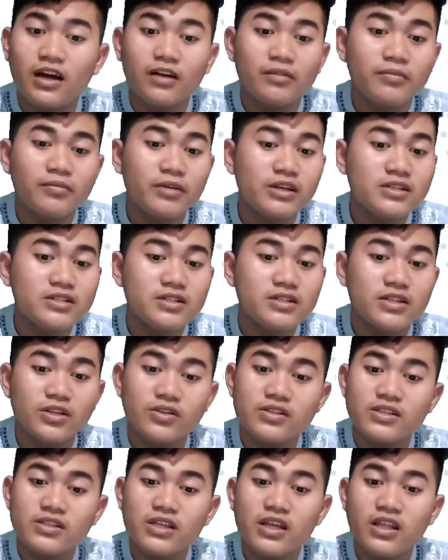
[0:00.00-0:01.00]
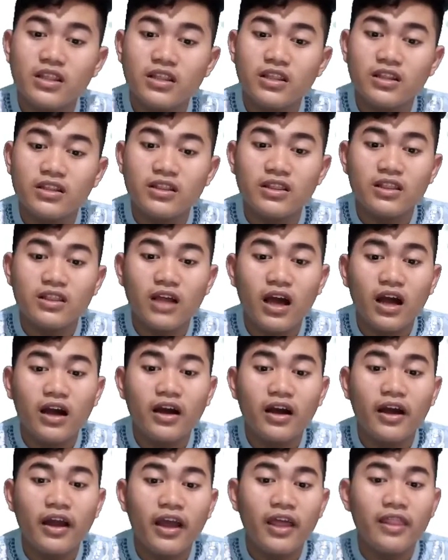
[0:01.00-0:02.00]
are made using the
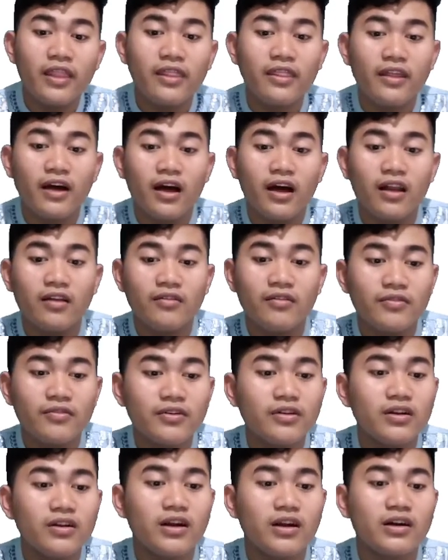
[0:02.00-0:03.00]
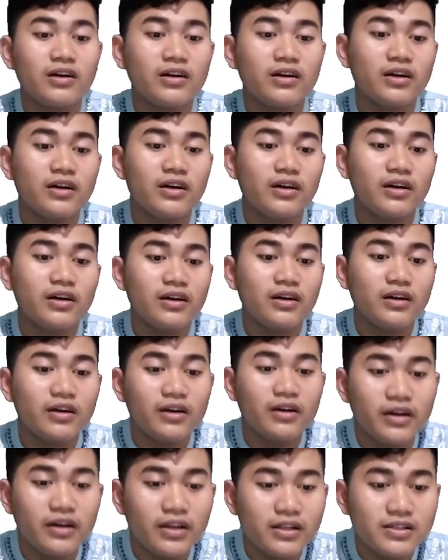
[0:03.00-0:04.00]
tongue and the alveolar
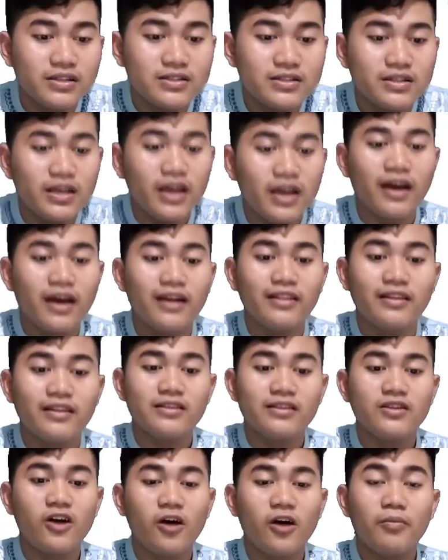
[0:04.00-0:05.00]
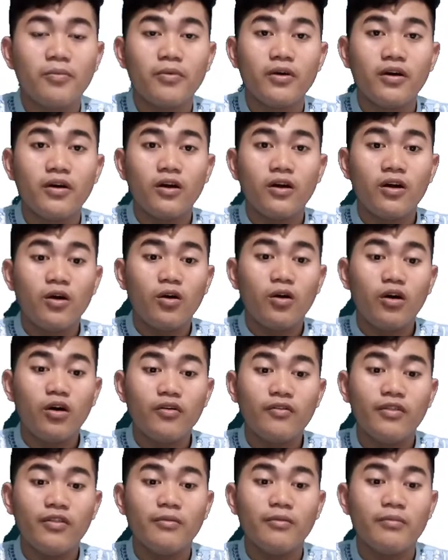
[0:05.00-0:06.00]
ridge at the top
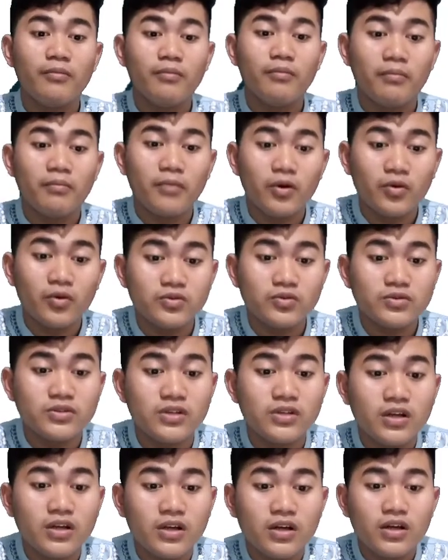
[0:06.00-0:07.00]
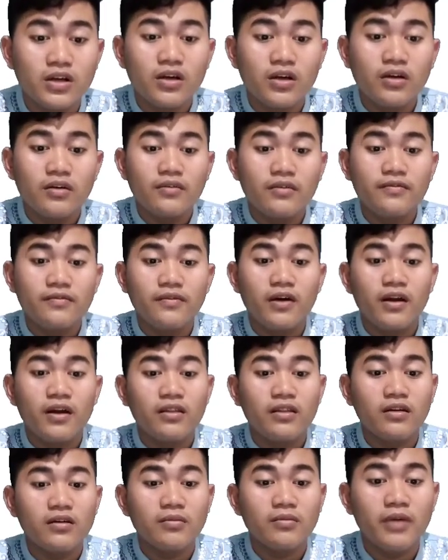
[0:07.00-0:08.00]
of the mouth,
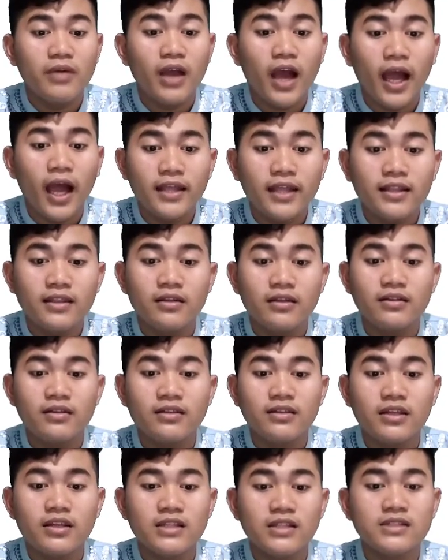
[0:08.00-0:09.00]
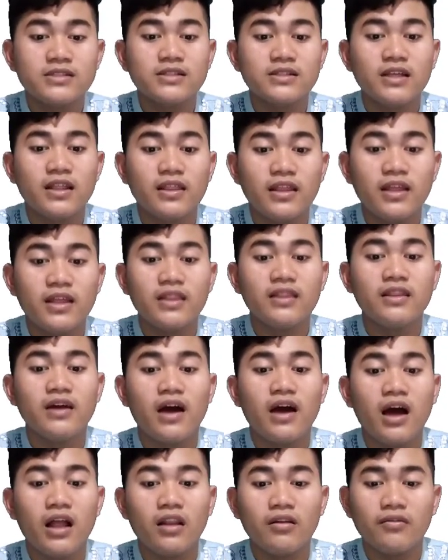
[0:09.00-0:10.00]
farther behind the teeth than
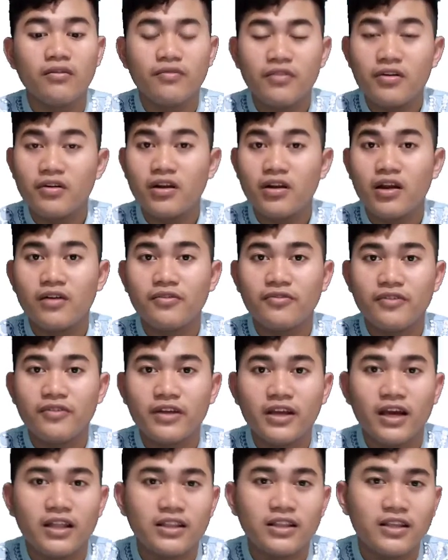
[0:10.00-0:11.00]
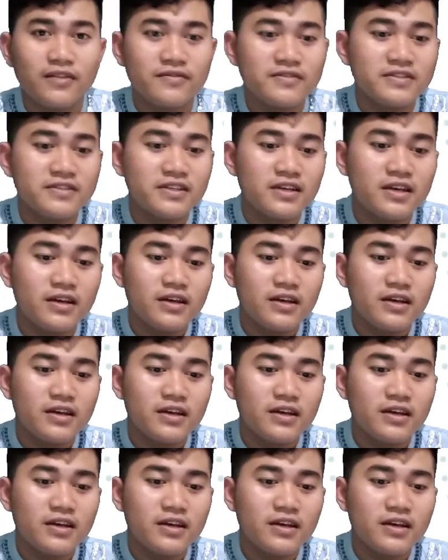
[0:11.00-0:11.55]
the alveolar fricatives.